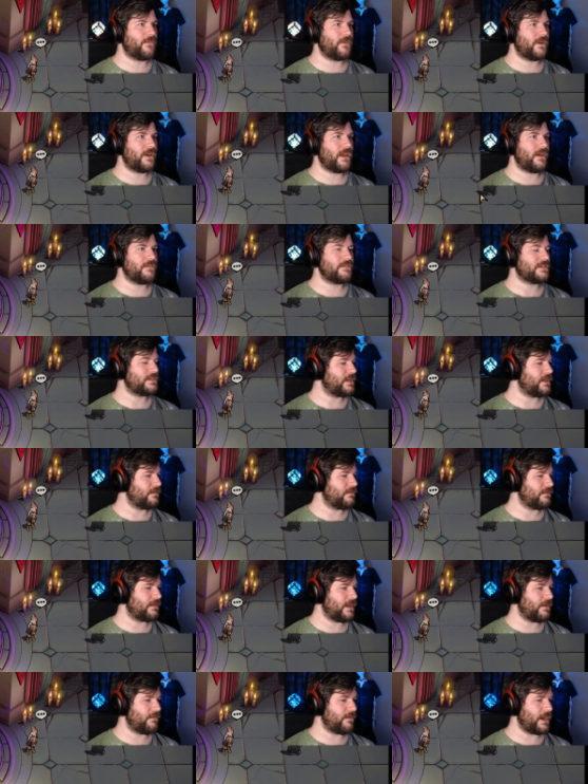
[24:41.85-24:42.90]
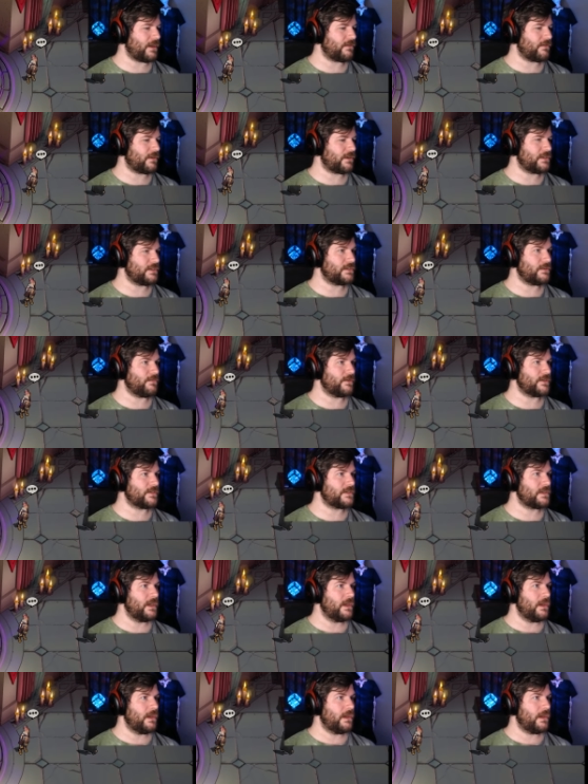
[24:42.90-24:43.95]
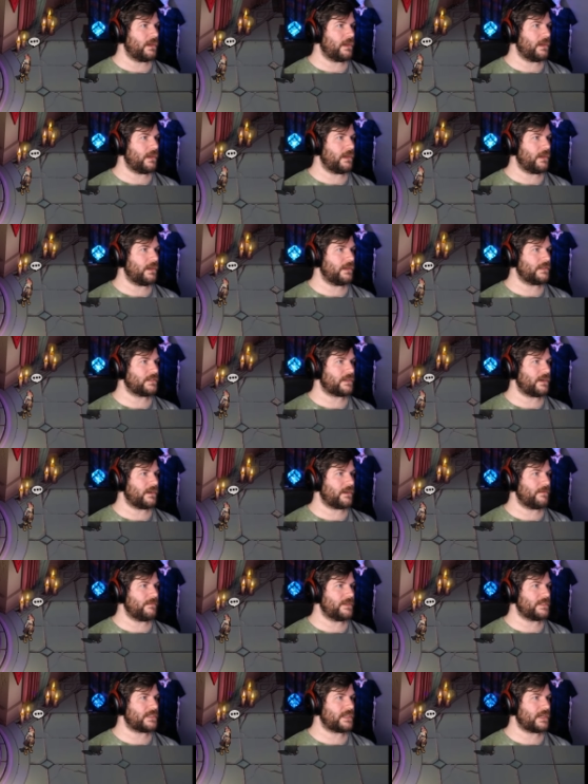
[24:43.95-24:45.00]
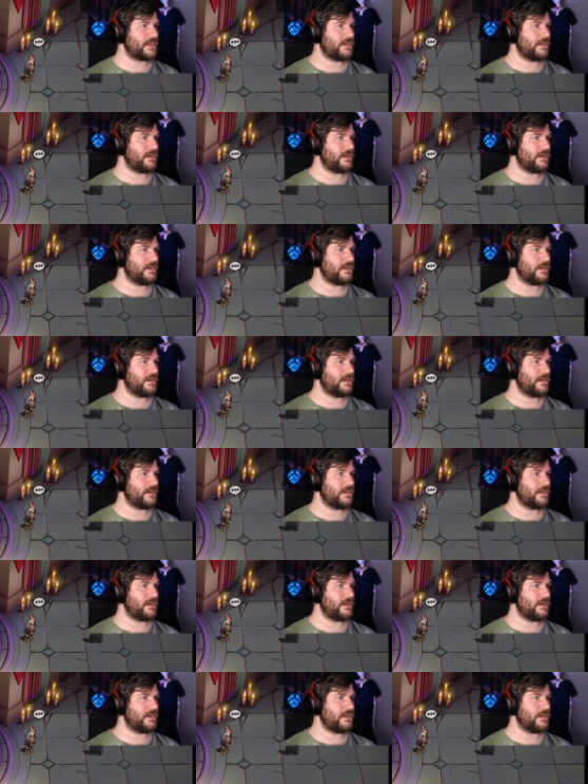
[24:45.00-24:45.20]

more knowledge than than regular consumers. Uh, sorry, give me a second